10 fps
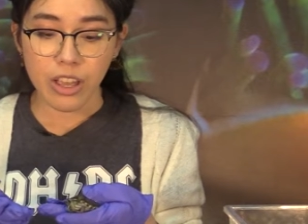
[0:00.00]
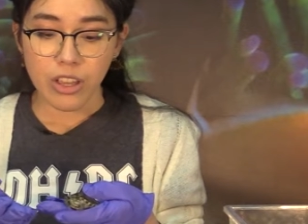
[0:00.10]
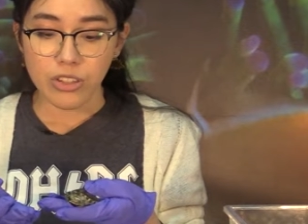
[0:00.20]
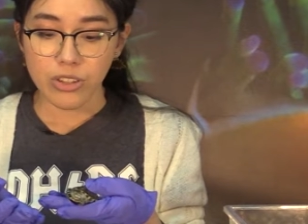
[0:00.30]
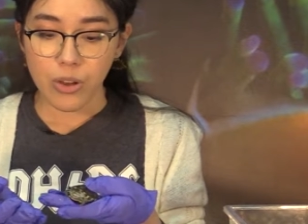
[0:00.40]

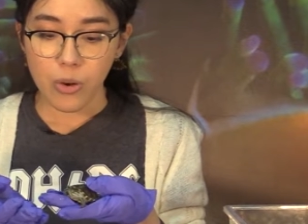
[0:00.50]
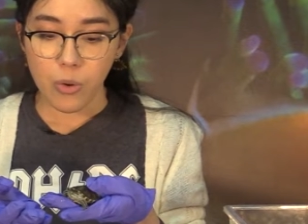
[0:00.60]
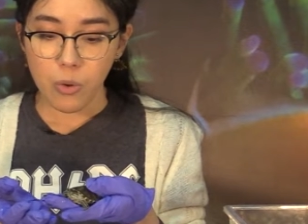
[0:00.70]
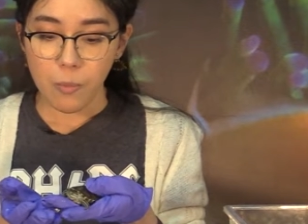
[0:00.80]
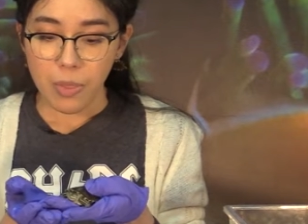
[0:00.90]

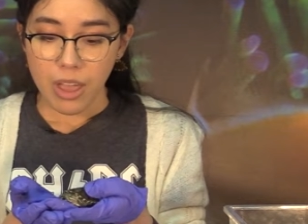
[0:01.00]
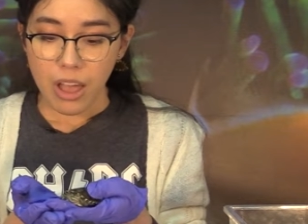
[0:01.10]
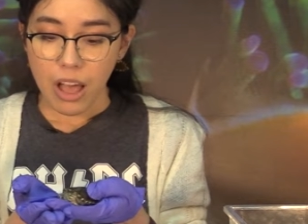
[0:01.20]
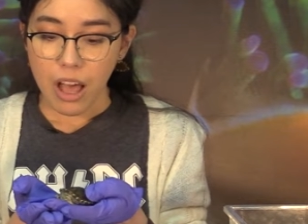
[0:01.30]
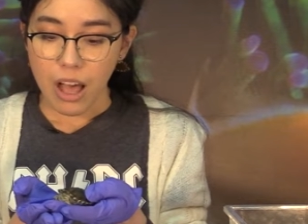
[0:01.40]
So
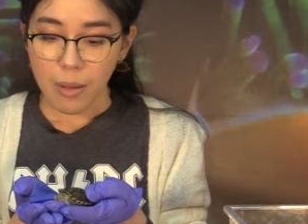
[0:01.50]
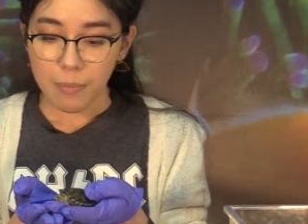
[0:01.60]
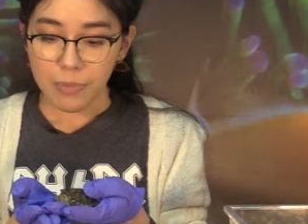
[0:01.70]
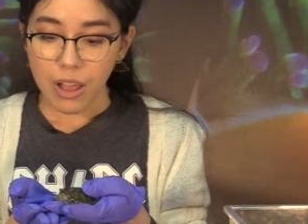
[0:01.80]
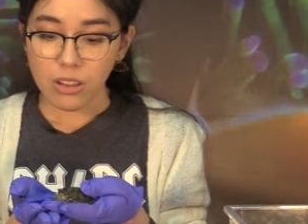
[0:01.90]

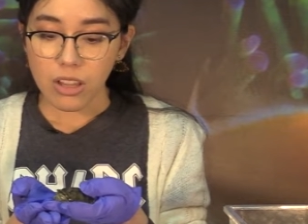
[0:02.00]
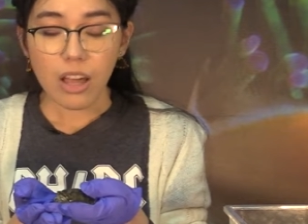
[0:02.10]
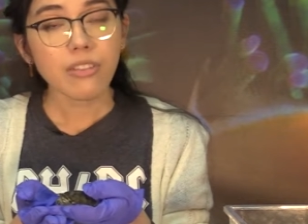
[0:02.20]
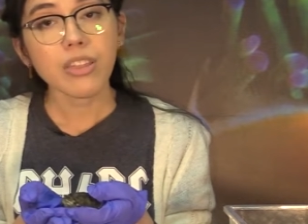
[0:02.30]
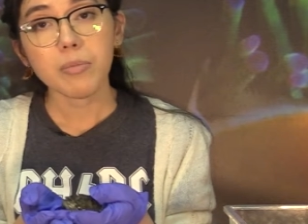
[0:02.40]
a
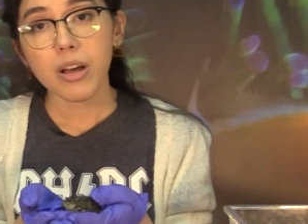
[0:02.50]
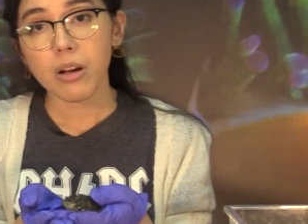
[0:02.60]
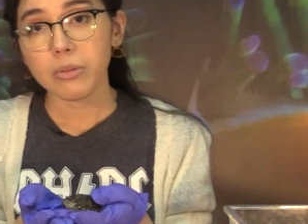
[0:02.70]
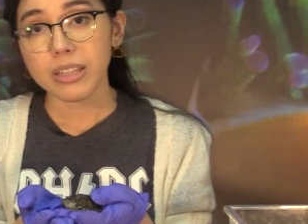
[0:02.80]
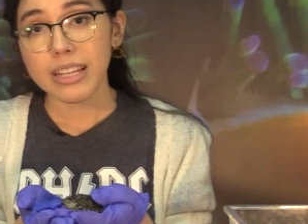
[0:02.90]
lot of them
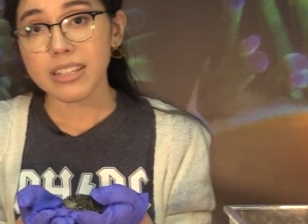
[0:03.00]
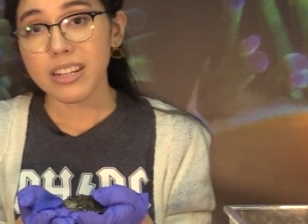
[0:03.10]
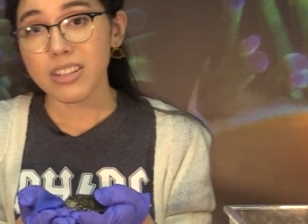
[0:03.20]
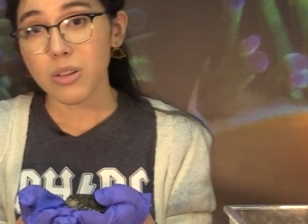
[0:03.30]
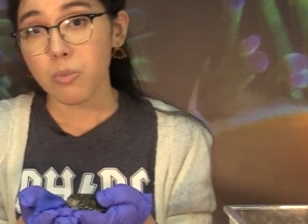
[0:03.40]
got released
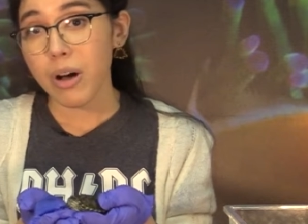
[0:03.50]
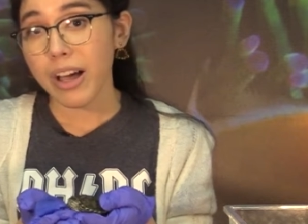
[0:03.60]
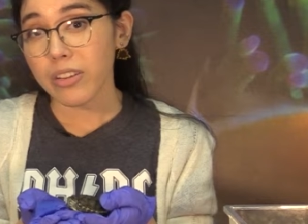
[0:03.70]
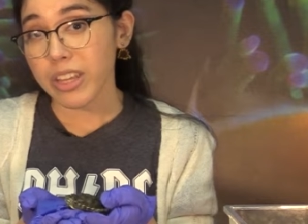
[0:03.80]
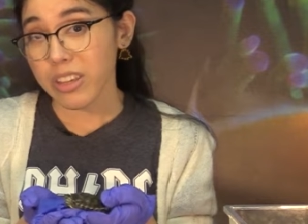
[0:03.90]
into the
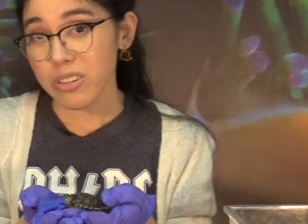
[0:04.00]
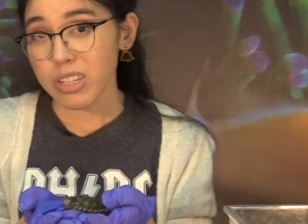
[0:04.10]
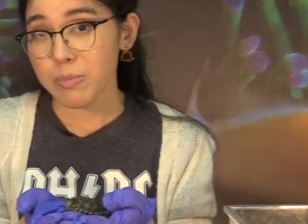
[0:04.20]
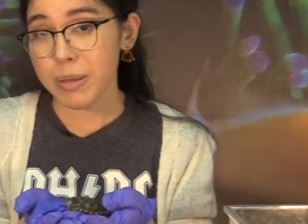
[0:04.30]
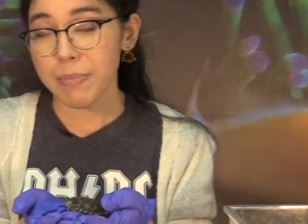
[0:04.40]
wild. They used
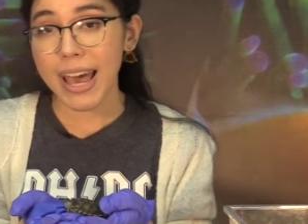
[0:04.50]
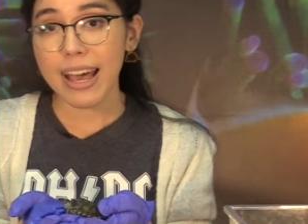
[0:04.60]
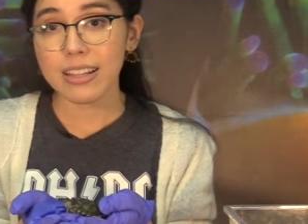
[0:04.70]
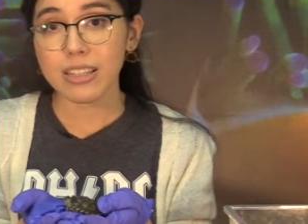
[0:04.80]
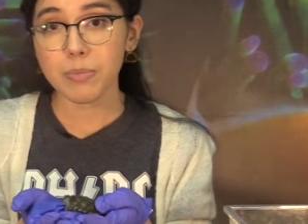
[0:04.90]
to be
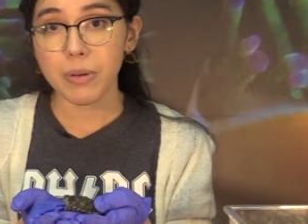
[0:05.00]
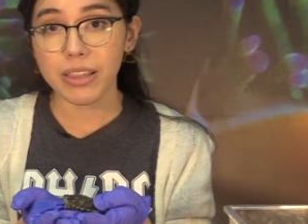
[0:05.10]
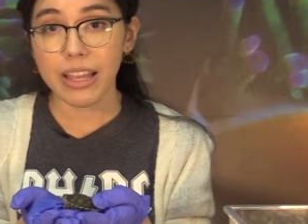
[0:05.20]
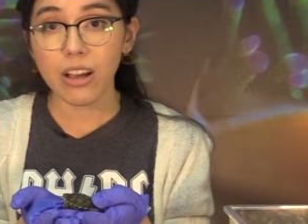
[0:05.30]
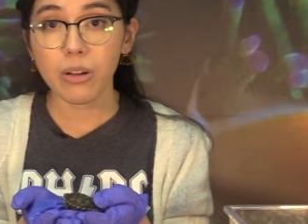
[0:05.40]
pets, but
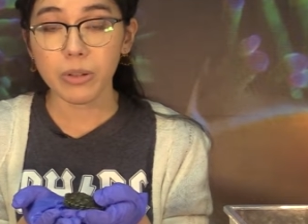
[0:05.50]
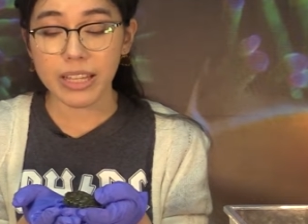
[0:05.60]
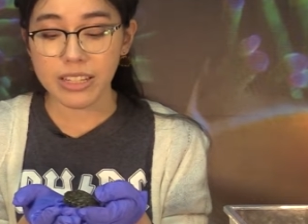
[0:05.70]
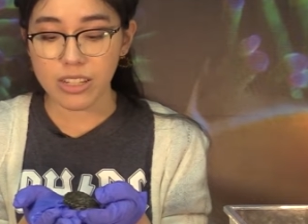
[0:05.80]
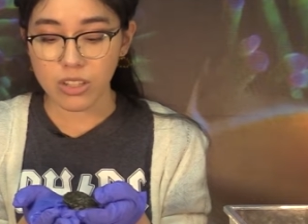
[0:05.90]
they got
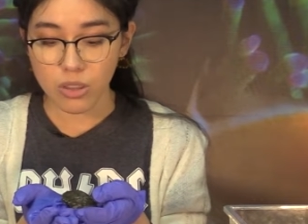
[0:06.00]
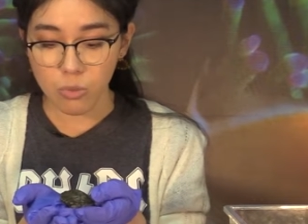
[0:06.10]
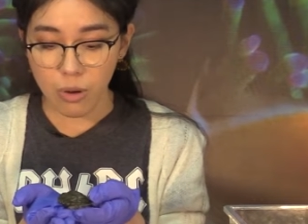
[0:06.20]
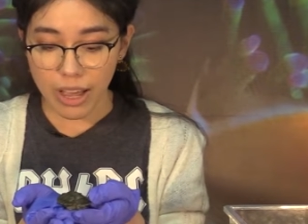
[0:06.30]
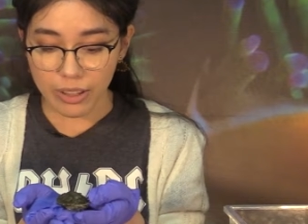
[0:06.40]
released into the
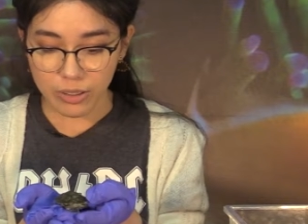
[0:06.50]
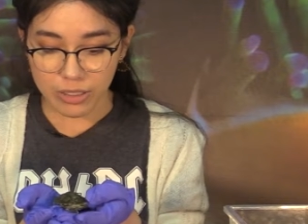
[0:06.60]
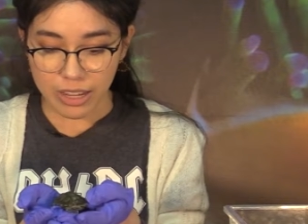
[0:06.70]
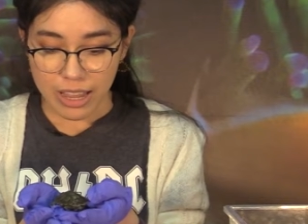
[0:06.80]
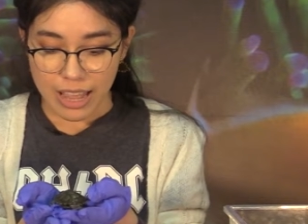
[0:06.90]
wild.
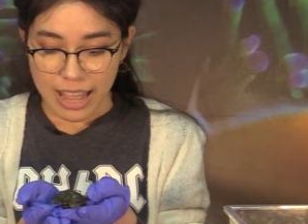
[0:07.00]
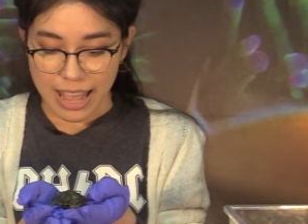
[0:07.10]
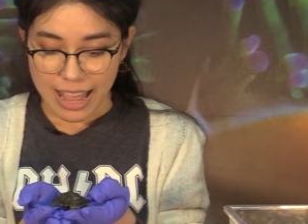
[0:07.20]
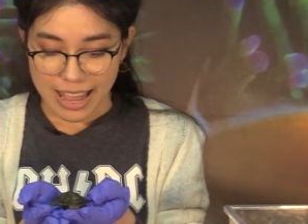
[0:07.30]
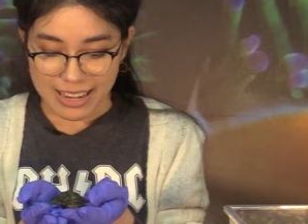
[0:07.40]

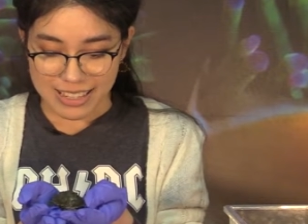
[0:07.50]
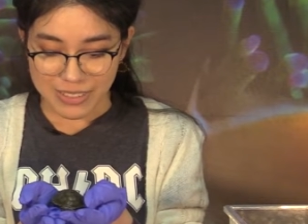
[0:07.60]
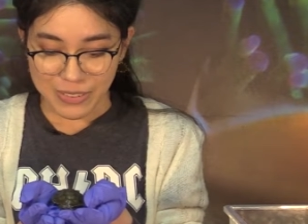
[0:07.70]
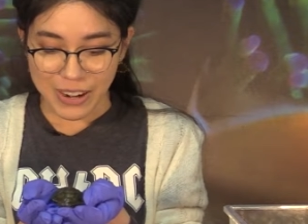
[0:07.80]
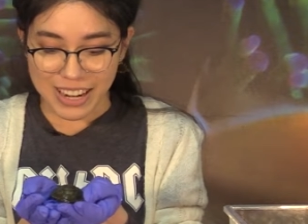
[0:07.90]
And
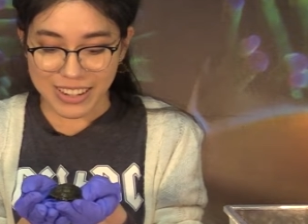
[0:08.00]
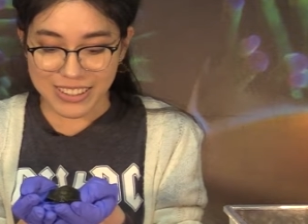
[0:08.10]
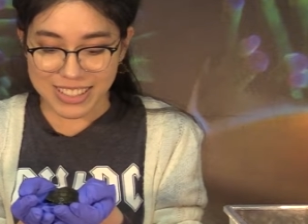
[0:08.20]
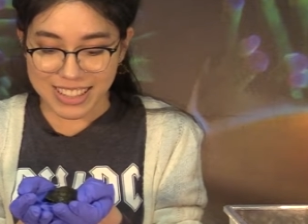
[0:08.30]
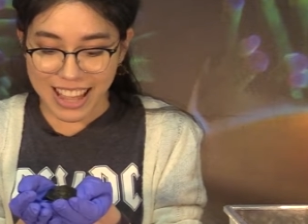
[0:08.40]

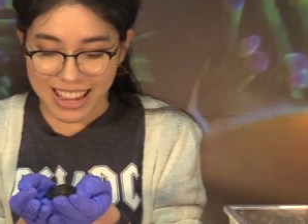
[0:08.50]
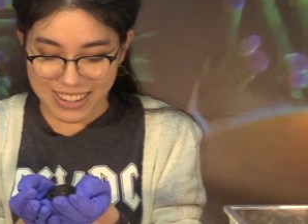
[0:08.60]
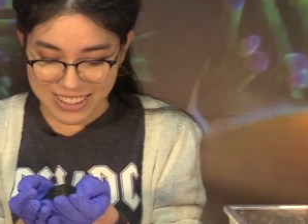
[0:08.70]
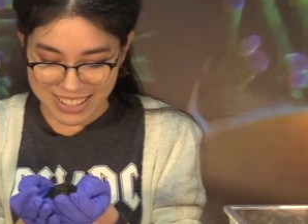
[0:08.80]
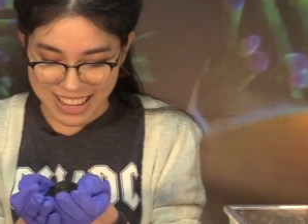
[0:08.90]
red-eared
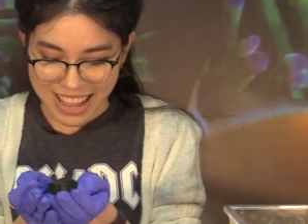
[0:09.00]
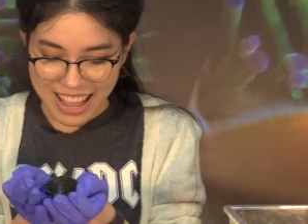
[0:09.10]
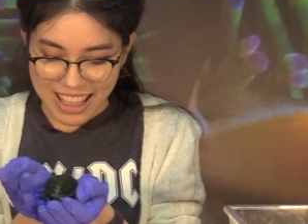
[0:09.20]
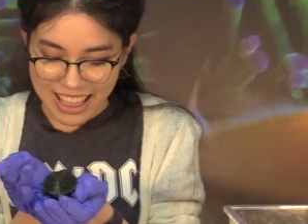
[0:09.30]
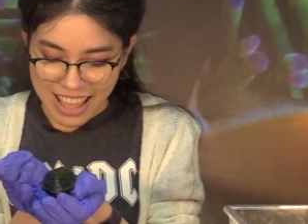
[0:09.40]
sliders,
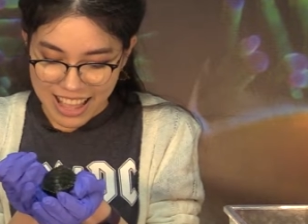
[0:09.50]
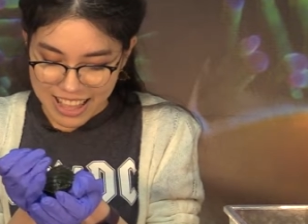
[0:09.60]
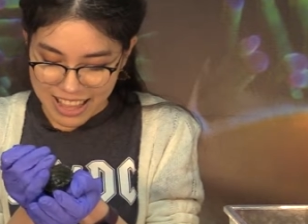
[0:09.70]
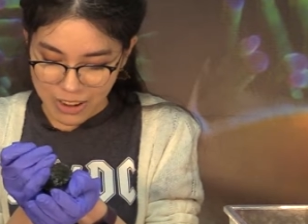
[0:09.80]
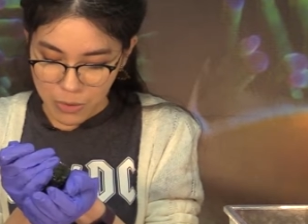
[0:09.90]
they
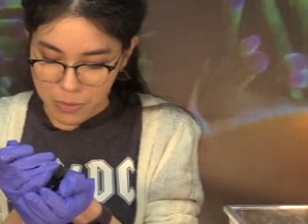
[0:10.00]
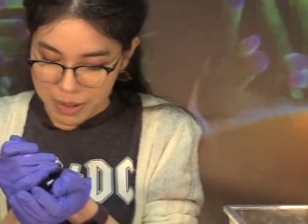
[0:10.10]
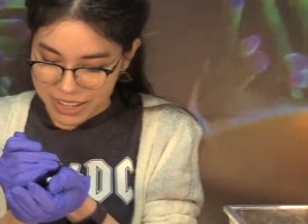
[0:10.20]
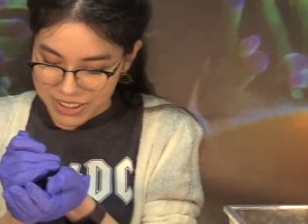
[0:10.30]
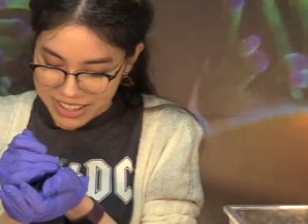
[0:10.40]
can, oh
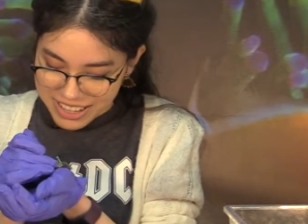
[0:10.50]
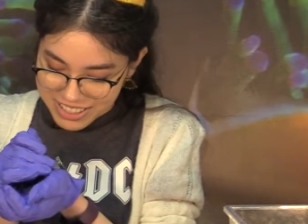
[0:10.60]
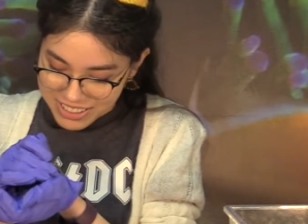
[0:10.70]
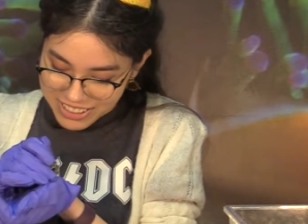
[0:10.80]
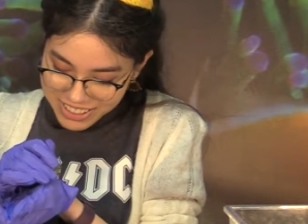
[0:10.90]
my goodness,
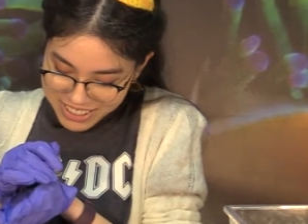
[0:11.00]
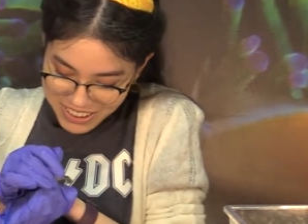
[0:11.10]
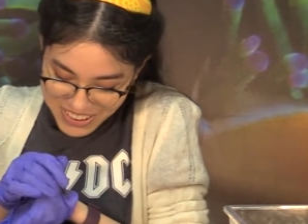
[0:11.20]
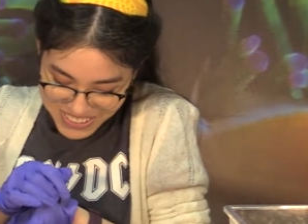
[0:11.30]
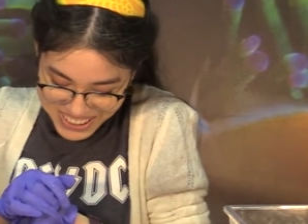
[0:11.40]
sir,
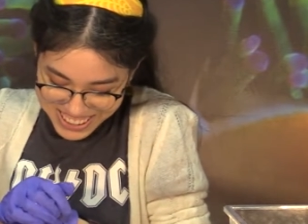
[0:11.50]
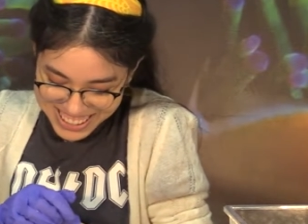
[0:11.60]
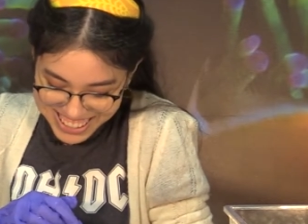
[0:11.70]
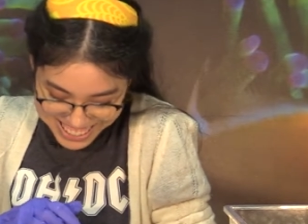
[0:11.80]
where are you